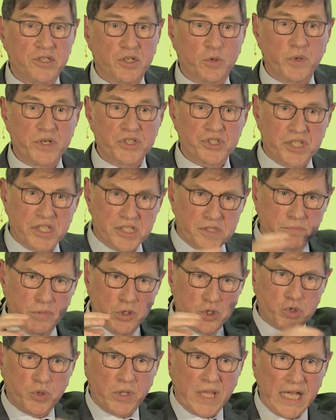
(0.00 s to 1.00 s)
to which this
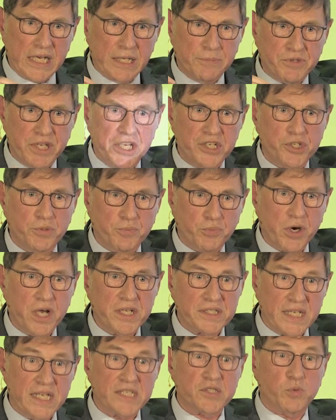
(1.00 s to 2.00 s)
mutual adaptation
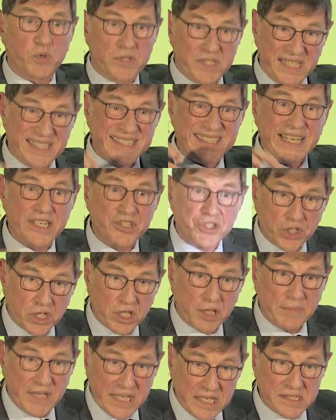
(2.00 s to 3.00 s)
process was
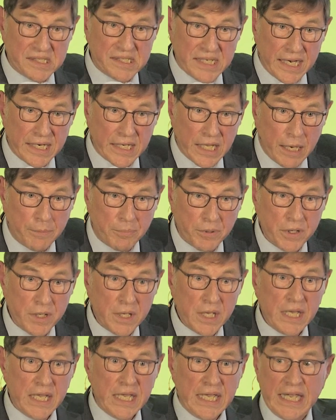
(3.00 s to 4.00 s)
intentionally being set up
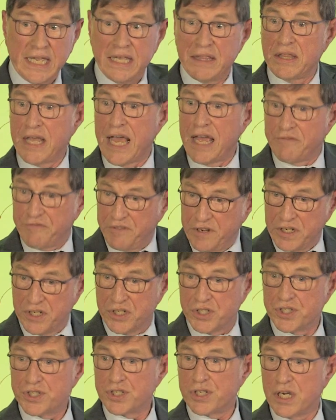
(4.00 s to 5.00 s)
in that
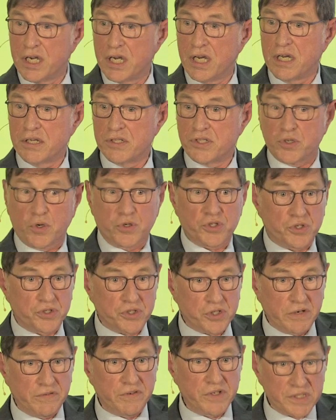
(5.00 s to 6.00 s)
Finnish social
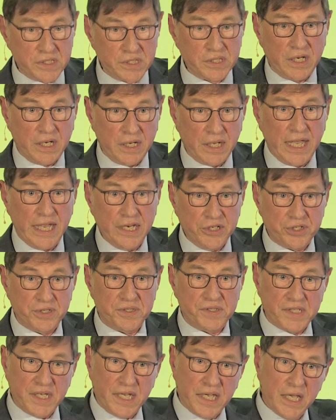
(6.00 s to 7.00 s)
service
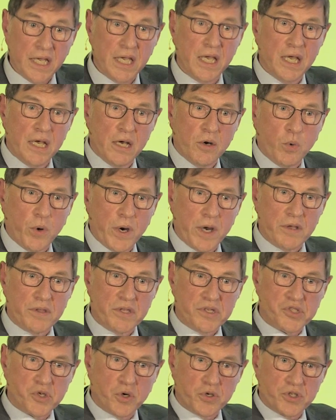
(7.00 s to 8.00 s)
agency, where
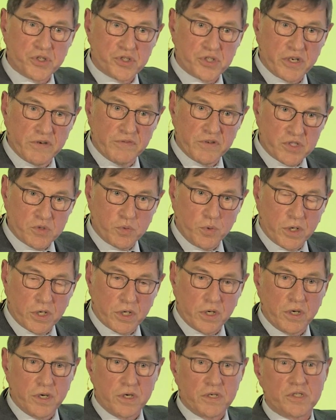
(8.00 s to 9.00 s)
the social service
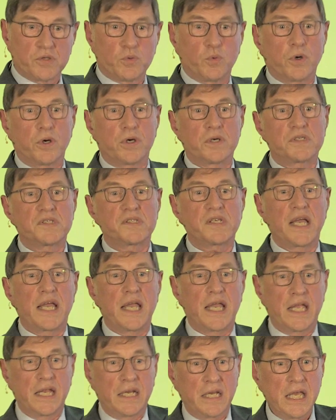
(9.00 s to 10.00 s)
workers were
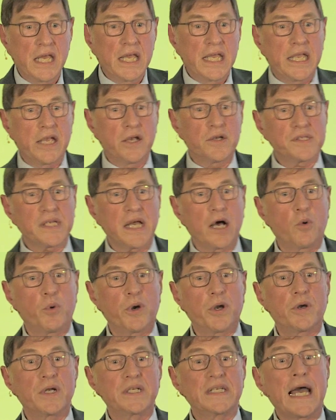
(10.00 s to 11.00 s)
saying, here's how
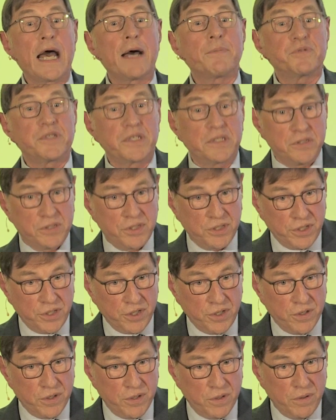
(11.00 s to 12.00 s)
we're adapting to
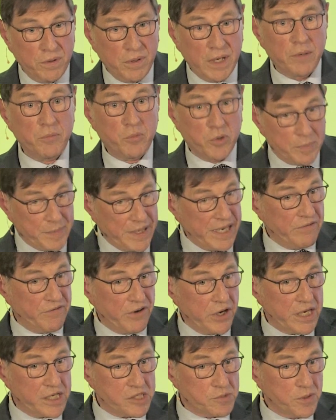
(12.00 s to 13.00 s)
you, and we're being
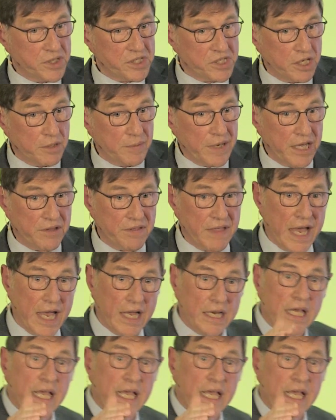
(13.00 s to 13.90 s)
very explicit about that,